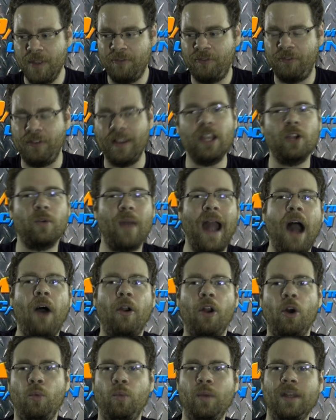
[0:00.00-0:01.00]
figure
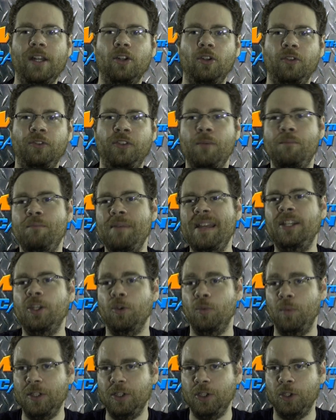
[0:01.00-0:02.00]
out a riddle to beat
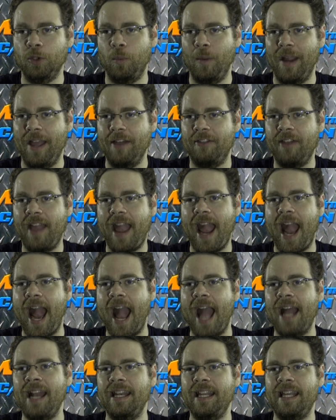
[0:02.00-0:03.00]
the Riddler with,
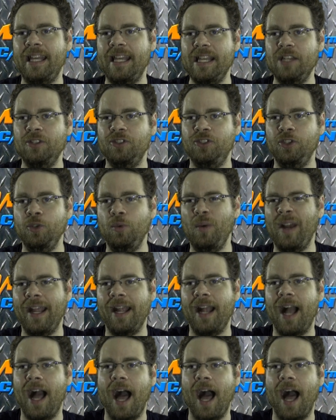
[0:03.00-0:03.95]
and he's doing